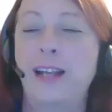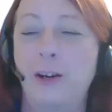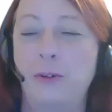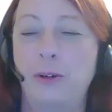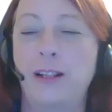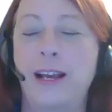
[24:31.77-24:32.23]
I
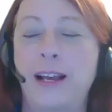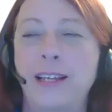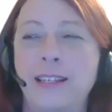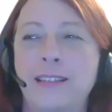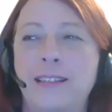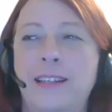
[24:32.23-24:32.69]

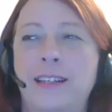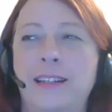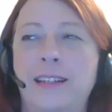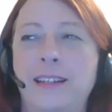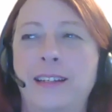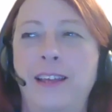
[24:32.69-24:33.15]
realized
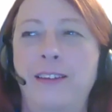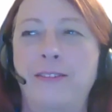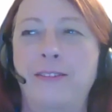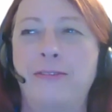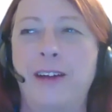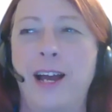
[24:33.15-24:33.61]
that if